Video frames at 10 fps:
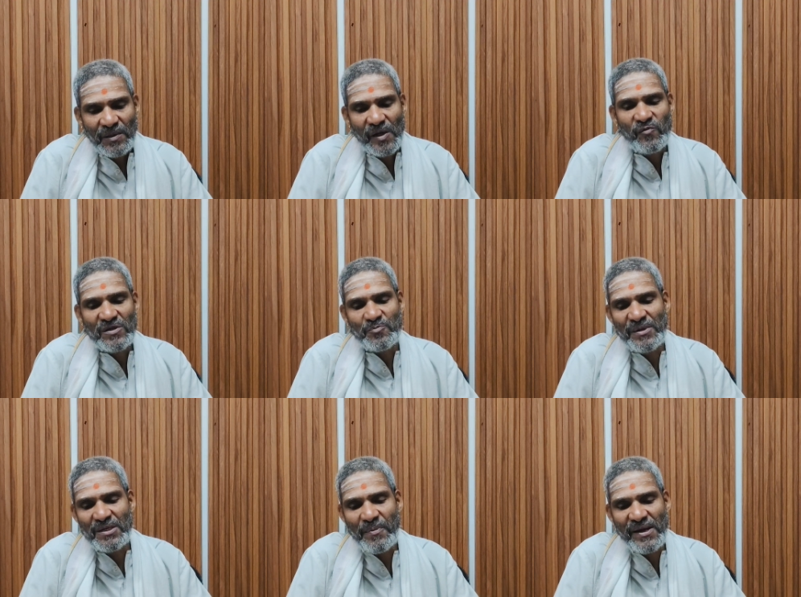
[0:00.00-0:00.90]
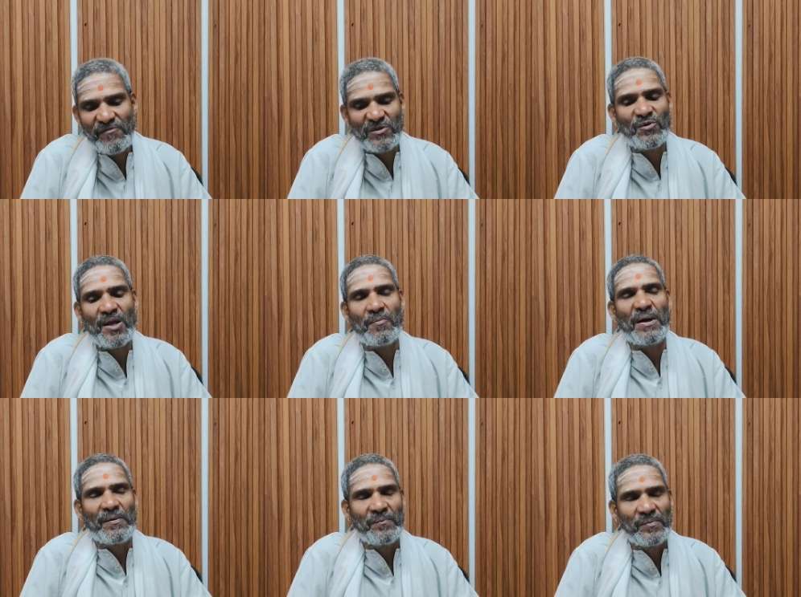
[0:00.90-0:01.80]
It was built by
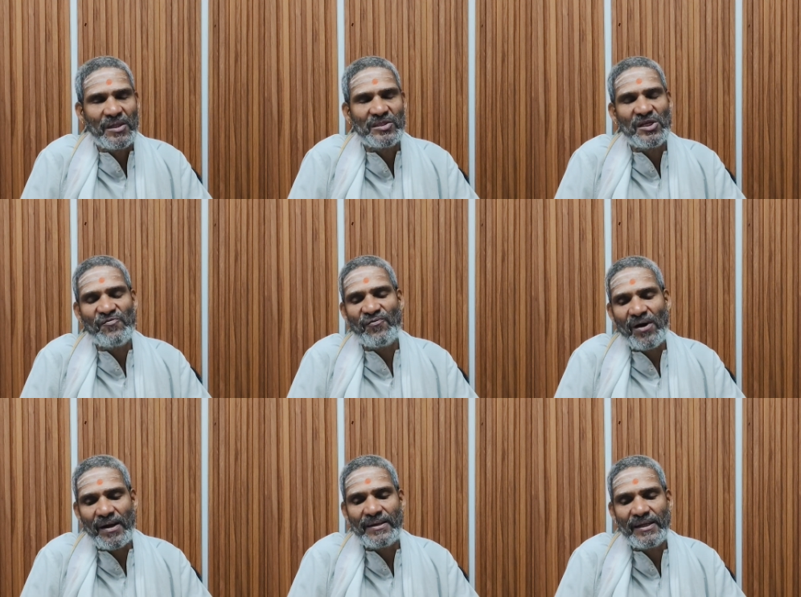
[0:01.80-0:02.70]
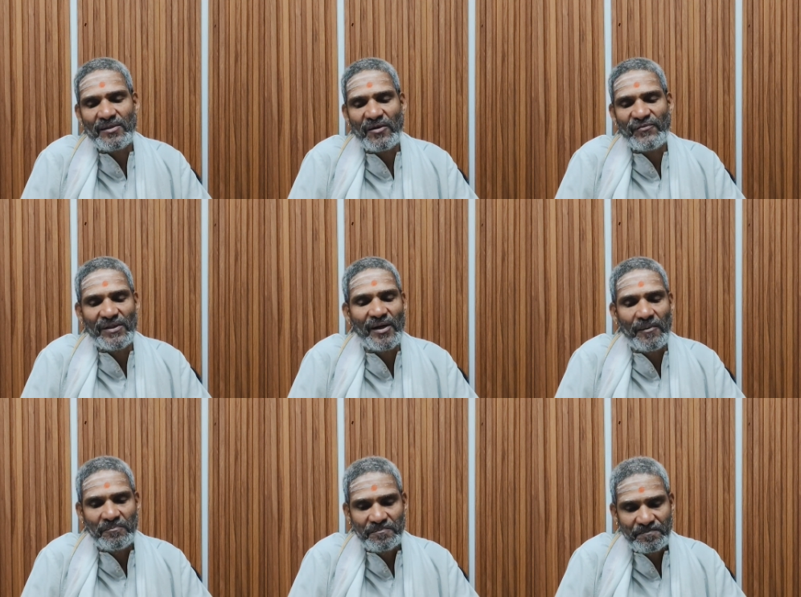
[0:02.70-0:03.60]
Vishwakarma, the chief architect of
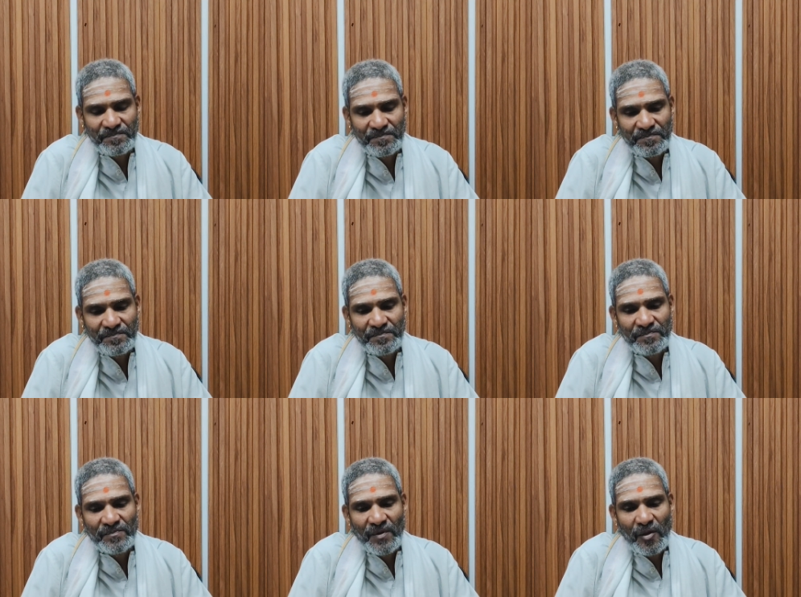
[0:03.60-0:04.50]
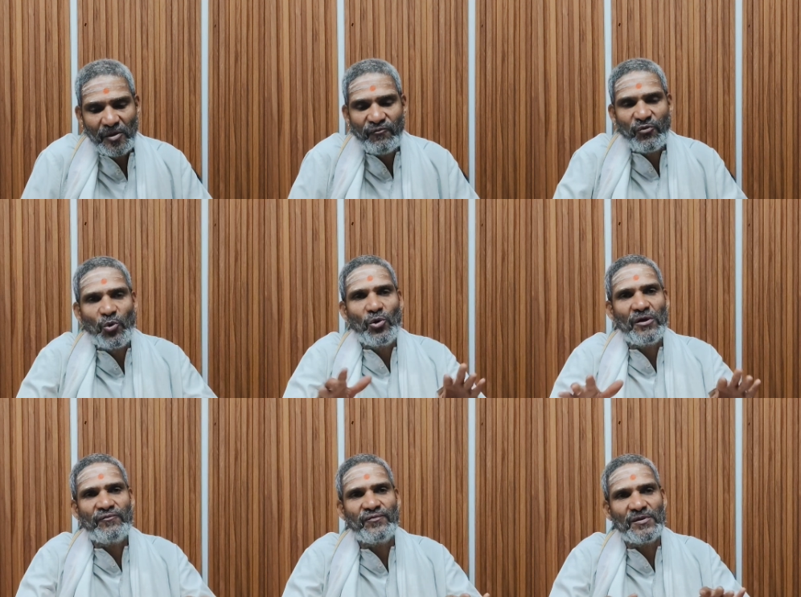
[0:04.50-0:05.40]
Indra. The floor
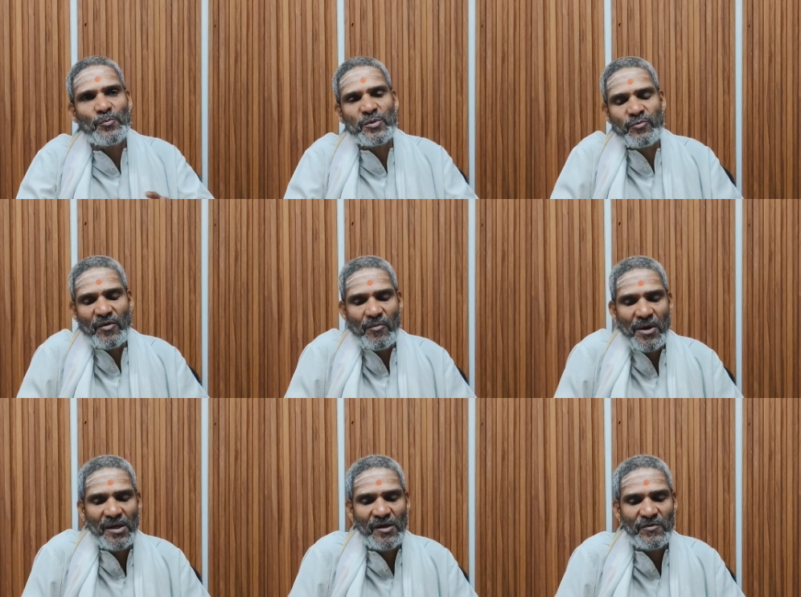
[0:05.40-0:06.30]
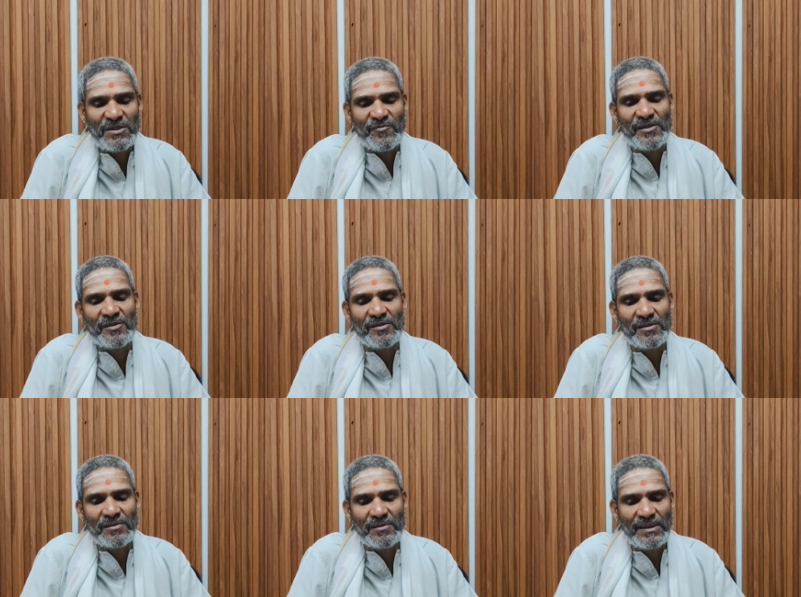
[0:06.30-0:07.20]
of Pushpa Vimana was with
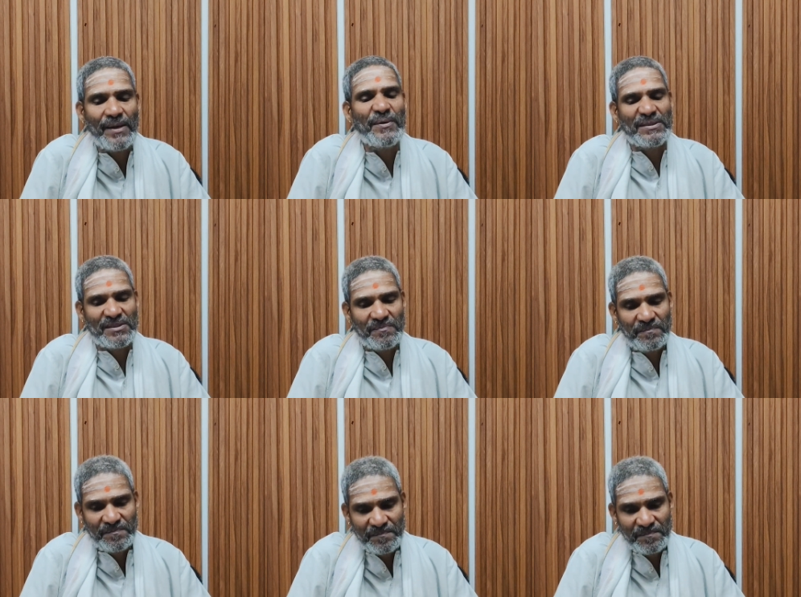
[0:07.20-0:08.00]
diamonds.